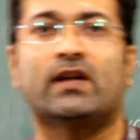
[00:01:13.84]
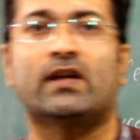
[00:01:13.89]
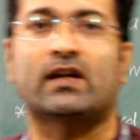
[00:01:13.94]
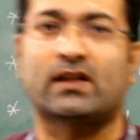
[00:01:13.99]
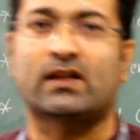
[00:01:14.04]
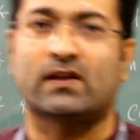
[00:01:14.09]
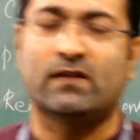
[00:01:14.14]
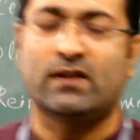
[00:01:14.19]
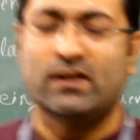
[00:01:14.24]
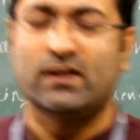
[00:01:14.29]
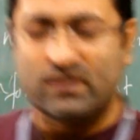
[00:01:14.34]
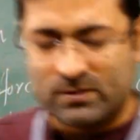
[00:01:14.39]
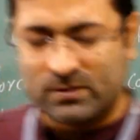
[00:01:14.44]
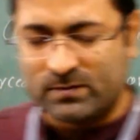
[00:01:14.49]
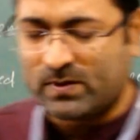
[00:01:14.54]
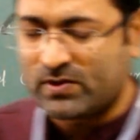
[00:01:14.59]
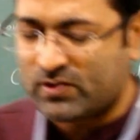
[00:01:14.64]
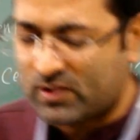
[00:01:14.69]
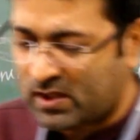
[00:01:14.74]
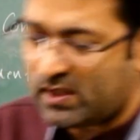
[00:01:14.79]
activity.
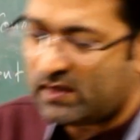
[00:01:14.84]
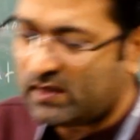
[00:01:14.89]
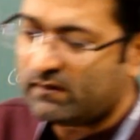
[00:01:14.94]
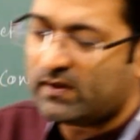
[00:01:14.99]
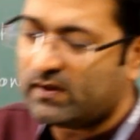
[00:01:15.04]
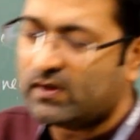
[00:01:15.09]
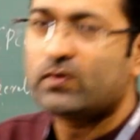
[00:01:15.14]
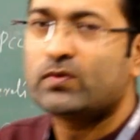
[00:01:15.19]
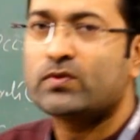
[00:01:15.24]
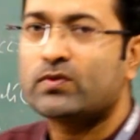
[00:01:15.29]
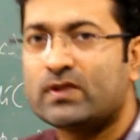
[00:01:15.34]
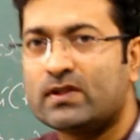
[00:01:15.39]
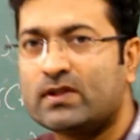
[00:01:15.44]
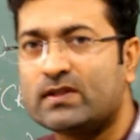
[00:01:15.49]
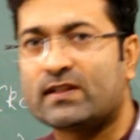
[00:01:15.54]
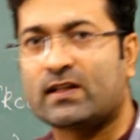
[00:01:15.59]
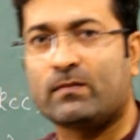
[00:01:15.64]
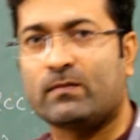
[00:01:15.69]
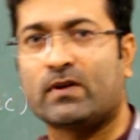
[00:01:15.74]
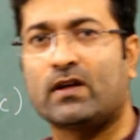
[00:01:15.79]
Especially we use these
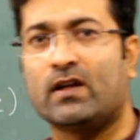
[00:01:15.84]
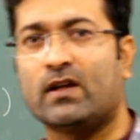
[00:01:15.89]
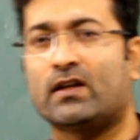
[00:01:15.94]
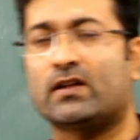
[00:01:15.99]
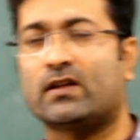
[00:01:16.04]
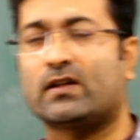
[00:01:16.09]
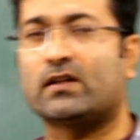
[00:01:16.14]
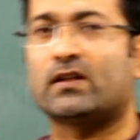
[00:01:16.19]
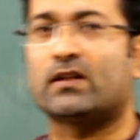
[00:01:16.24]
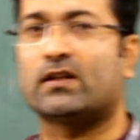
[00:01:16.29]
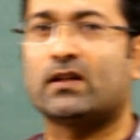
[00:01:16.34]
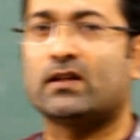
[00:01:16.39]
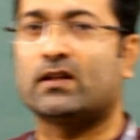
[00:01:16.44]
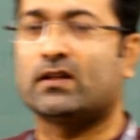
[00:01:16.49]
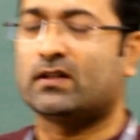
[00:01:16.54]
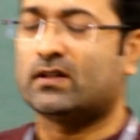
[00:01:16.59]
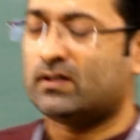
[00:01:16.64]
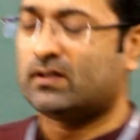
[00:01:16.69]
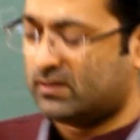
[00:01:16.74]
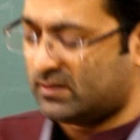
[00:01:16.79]

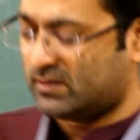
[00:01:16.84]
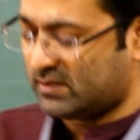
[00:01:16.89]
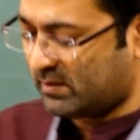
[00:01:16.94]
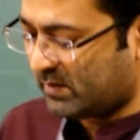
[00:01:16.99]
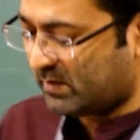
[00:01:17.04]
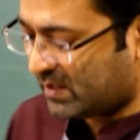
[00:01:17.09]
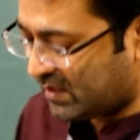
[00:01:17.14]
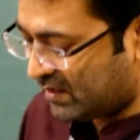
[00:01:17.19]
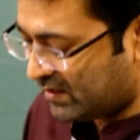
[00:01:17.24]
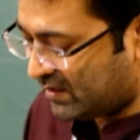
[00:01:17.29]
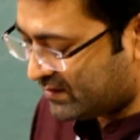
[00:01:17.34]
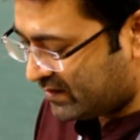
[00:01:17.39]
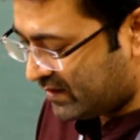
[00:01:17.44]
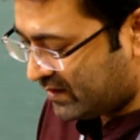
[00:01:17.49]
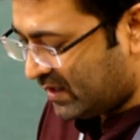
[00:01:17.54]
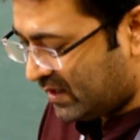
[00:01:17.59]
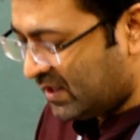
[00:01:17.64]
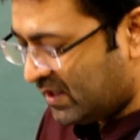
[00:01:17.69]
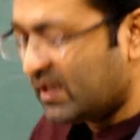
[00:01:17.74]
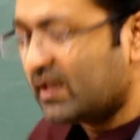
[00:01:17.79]
chemicals
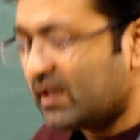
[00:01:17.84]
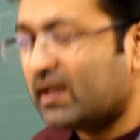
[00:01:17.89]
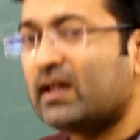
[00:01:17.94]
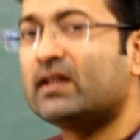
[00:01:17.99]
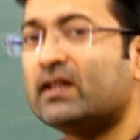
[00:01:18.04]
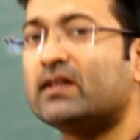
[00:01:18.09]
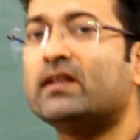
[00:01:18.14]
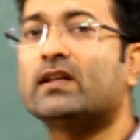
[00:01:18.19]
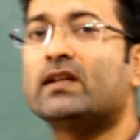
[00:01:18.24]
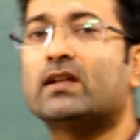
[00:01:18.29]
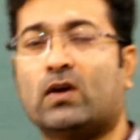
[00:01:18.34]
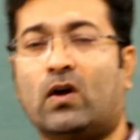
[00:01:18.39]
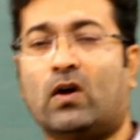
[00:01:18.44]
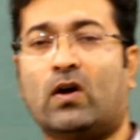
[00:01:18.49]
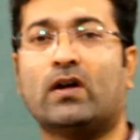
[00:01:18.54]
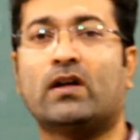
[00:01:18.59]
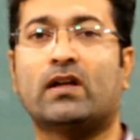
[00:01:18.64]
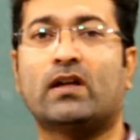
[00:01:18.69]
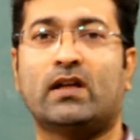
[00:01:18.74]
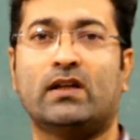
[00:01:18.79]
in the
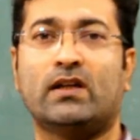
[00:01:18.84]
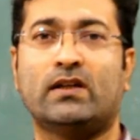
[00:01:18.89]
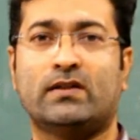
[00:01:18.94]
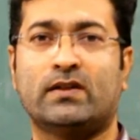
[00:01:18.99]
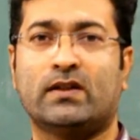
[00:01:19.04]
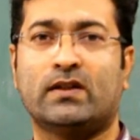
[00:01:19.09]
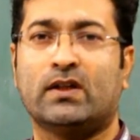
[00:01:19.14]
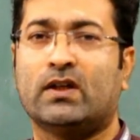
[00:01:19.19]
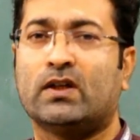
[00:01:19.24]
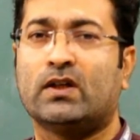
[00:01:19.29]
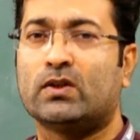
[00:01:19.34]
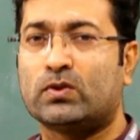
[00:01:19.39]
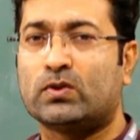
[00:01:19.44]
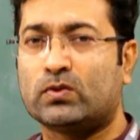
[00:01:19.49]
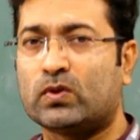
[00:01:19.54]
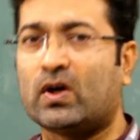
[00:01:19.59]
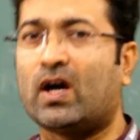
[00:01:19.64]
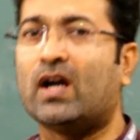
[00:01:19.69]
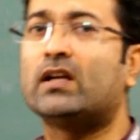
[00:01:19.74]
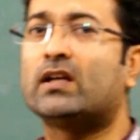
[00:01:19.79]
concrete to
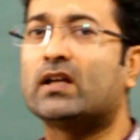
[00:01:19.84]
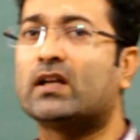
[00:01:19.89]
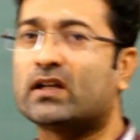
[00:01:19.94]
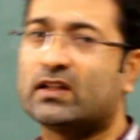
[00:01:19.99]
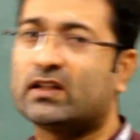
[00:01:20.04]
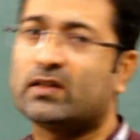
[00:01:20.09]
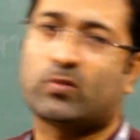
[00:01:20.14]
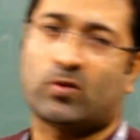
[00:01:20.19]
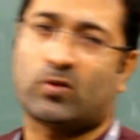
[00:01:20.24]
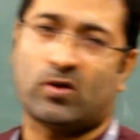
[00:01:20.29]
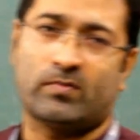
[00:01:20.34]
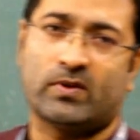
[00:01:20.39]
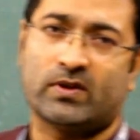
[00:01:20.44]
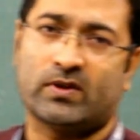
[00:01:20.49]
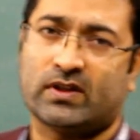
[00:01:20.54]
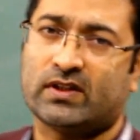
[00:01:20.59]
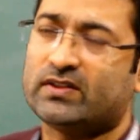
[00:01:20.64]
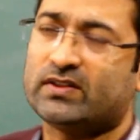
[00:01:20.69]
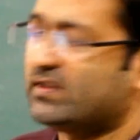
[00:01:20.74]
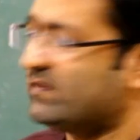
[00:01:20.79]
alter the
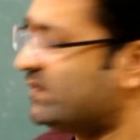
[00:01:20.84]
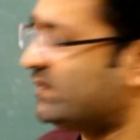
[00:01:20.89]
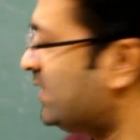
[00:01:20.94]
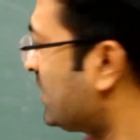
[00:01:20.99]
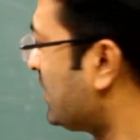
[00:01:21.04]
properties of the